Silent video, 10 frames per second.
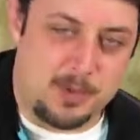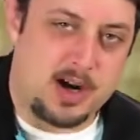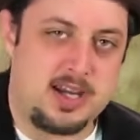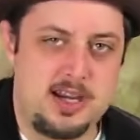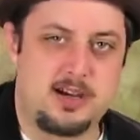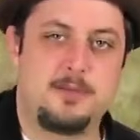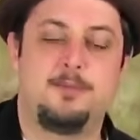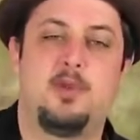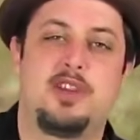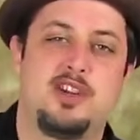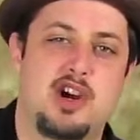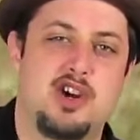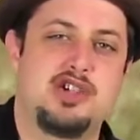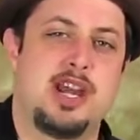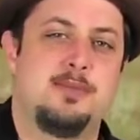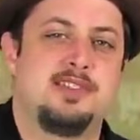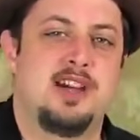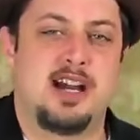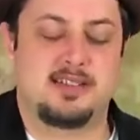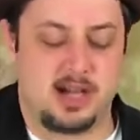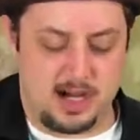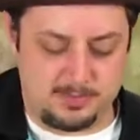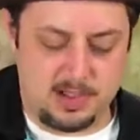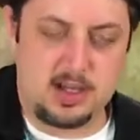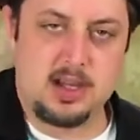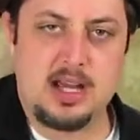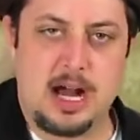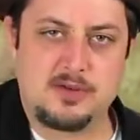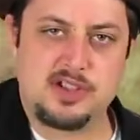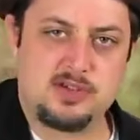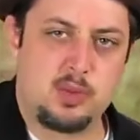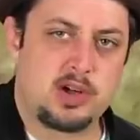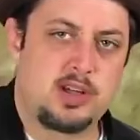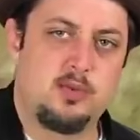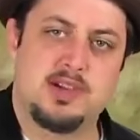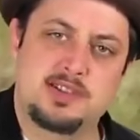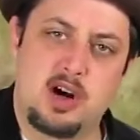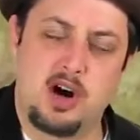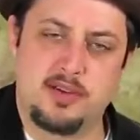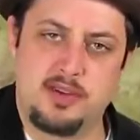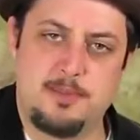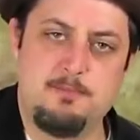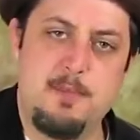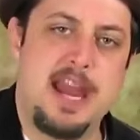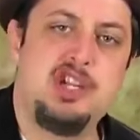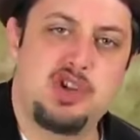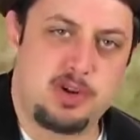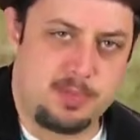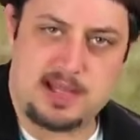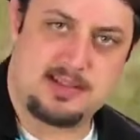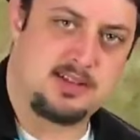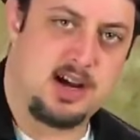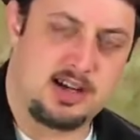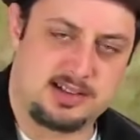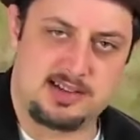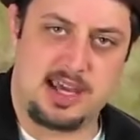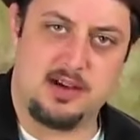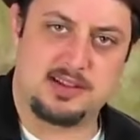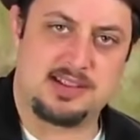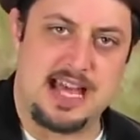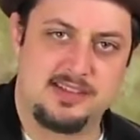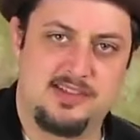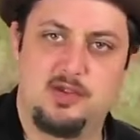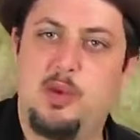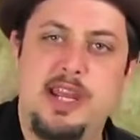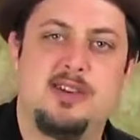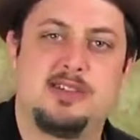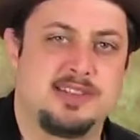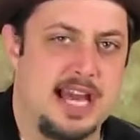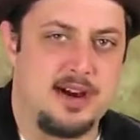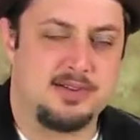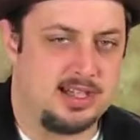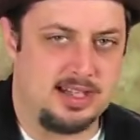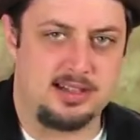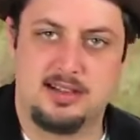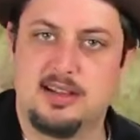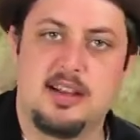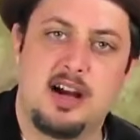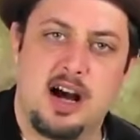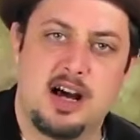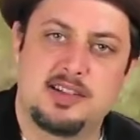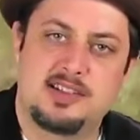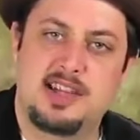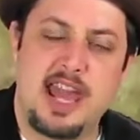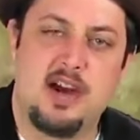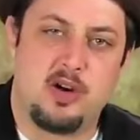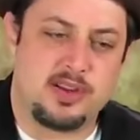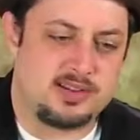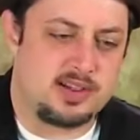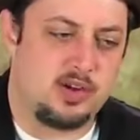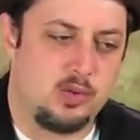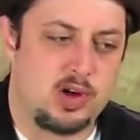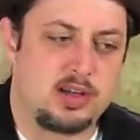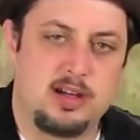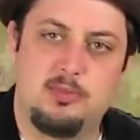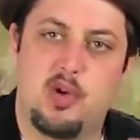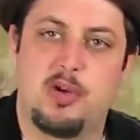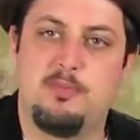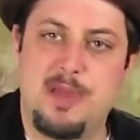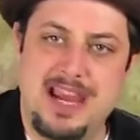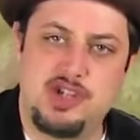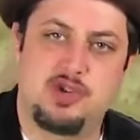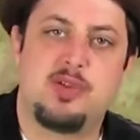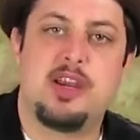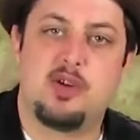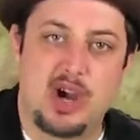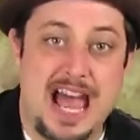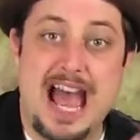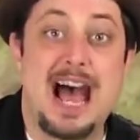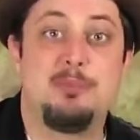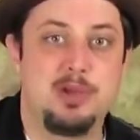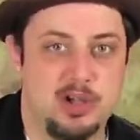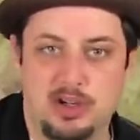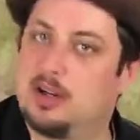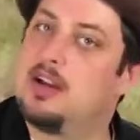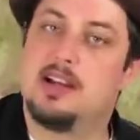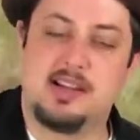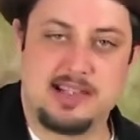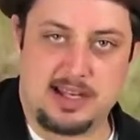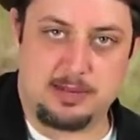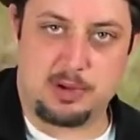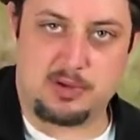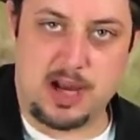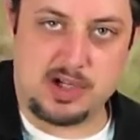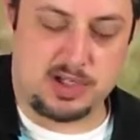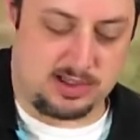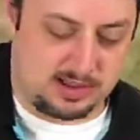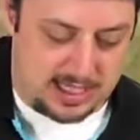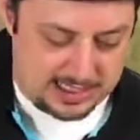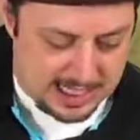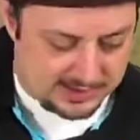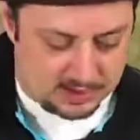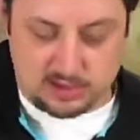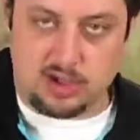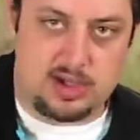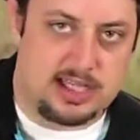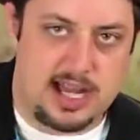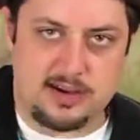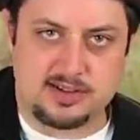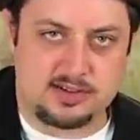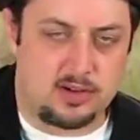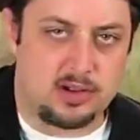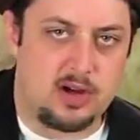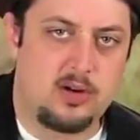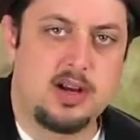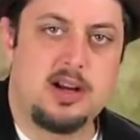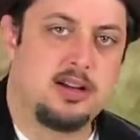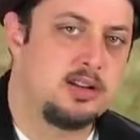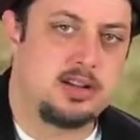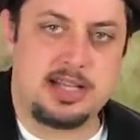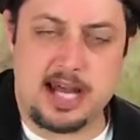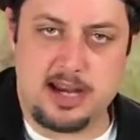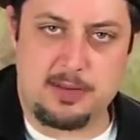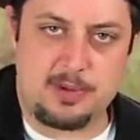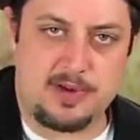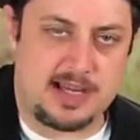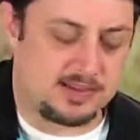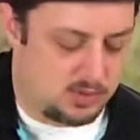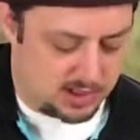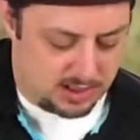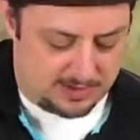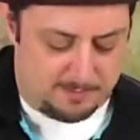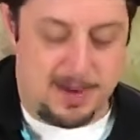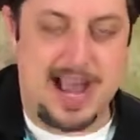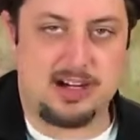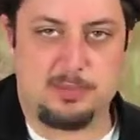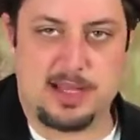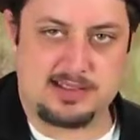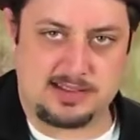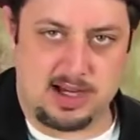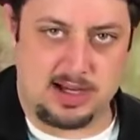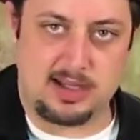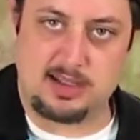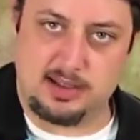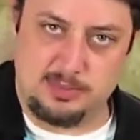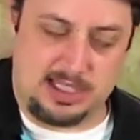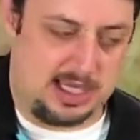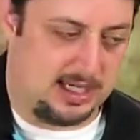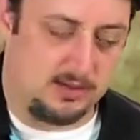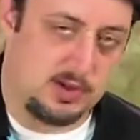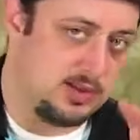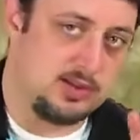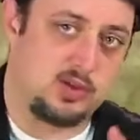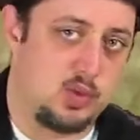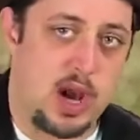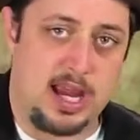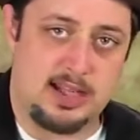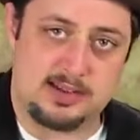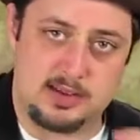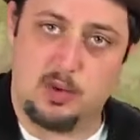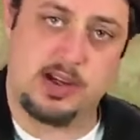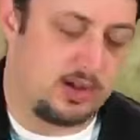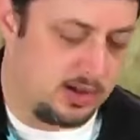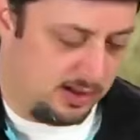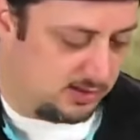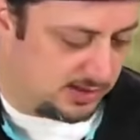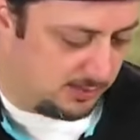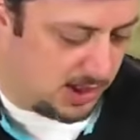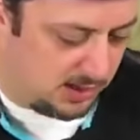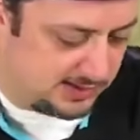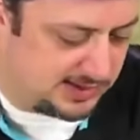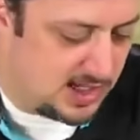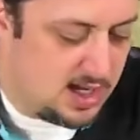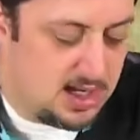Marty here with GuitarJamz.com. I was just working what's called the major pentatonic scale. It's that sweeter sounding scale that's going to work in a more majory or a happier sounding progression. A lot of guys that are learning how to solo, learning how to improvise, are working on the minor pentatonic in the beginning, which is great. It's the one you're going to use the most.